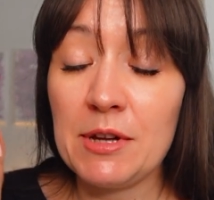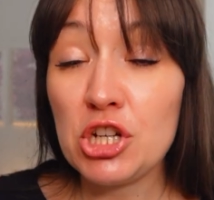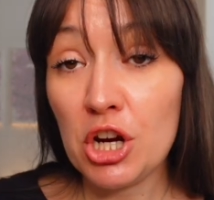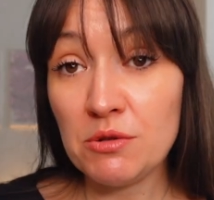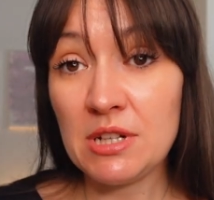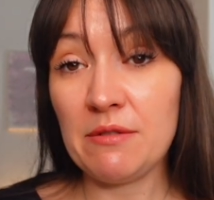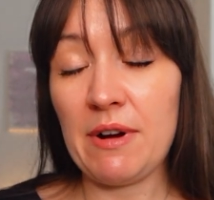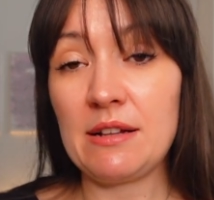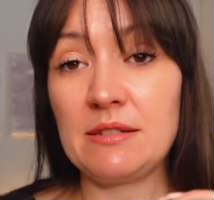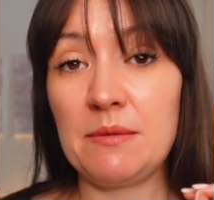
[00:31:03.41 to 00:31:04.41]
Totally
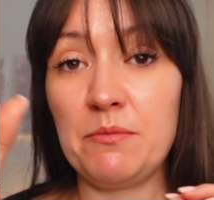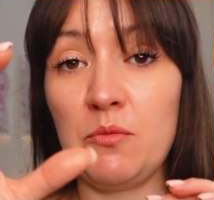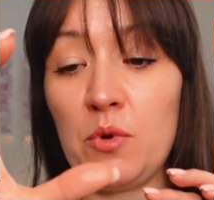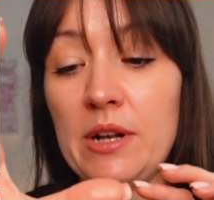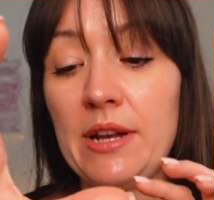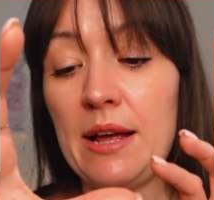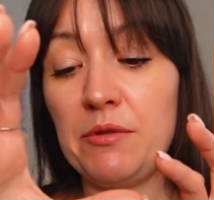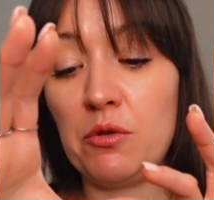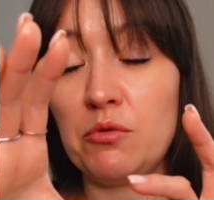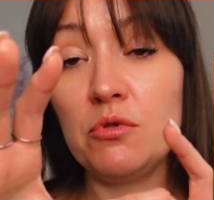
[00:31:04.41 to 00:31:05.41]
random one now
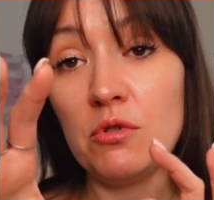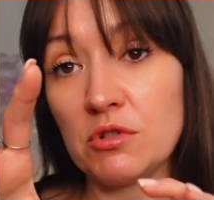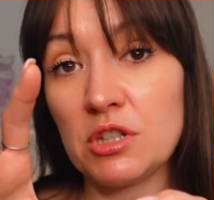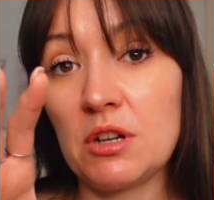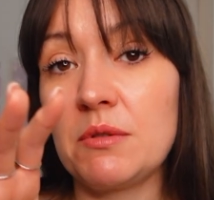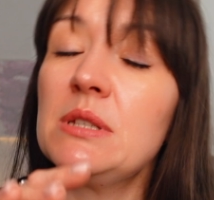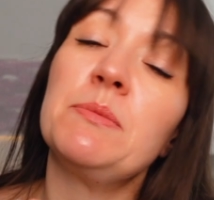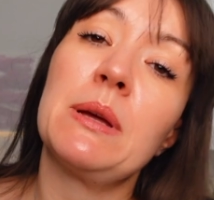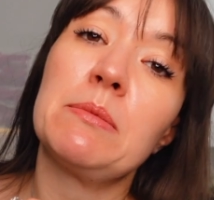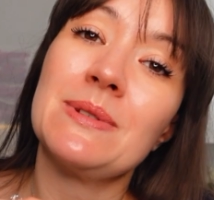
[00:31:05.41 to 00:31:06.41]
that you're not going to
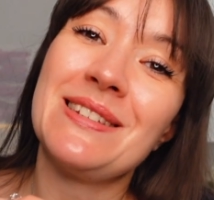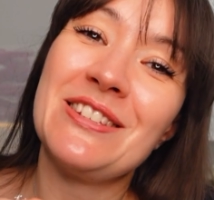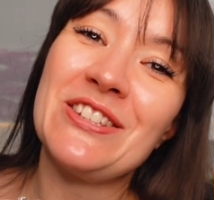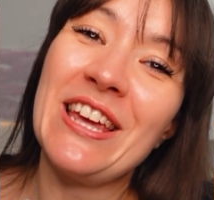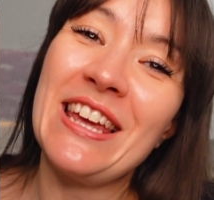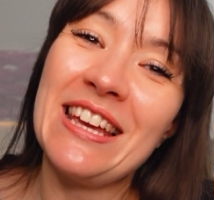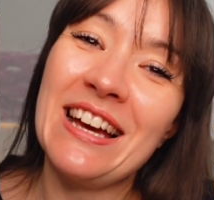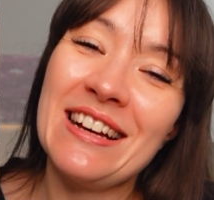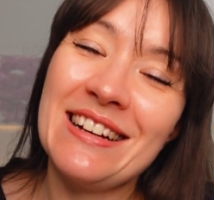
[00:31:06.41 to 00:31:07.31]
be able to see